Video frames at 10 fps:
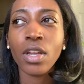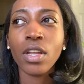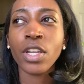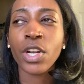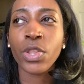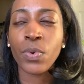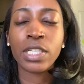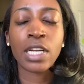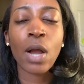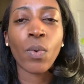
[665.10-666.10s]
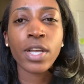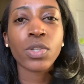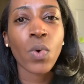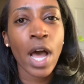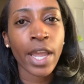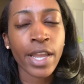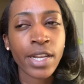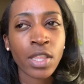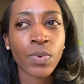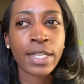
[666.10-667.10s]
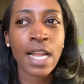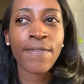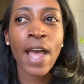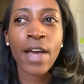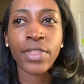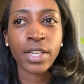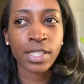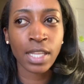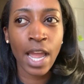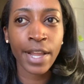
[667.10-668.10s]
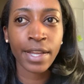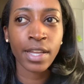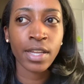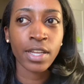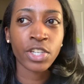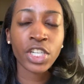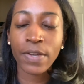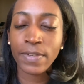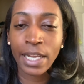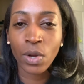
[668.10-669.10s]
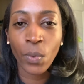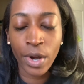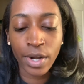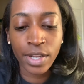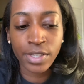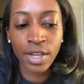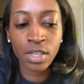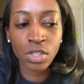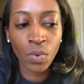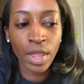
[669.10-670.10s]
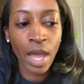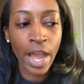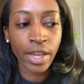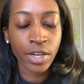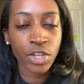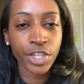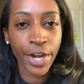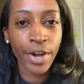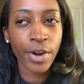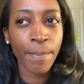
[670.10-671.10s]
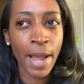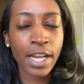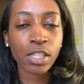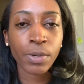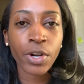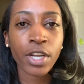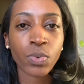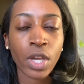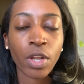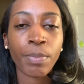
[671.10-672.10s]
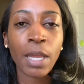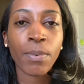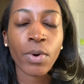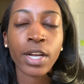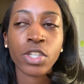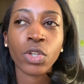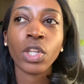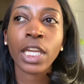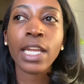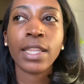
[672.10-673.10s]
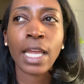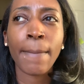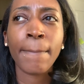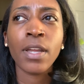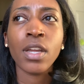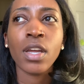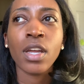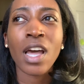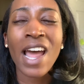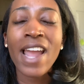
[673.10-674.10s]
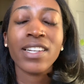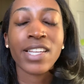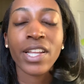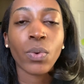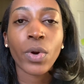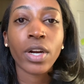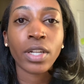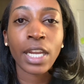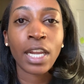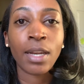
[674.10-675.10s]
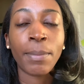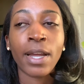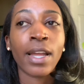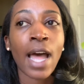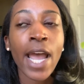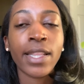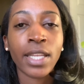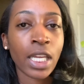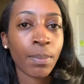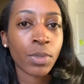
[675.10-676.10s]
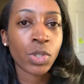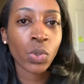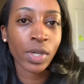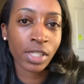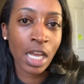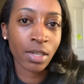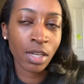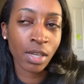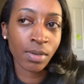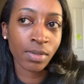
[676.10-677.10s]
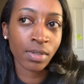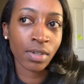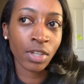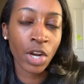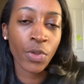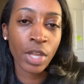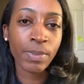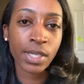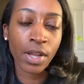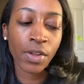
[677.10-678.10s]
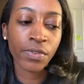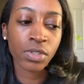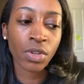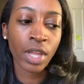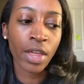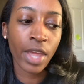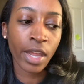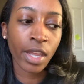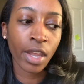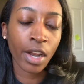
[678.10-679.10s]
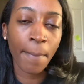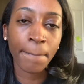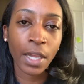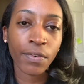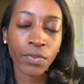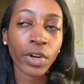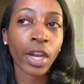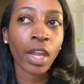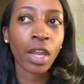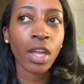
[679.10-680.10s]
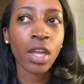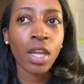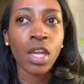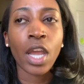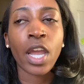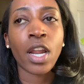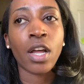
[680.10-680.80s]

you know, the reason I was quiet and the reason I've had this like shift in awareness is so that I can share my experience with other people and to lead them. I hate saying the word lead, but guide them to accepting, you know, themselves so that they can be free and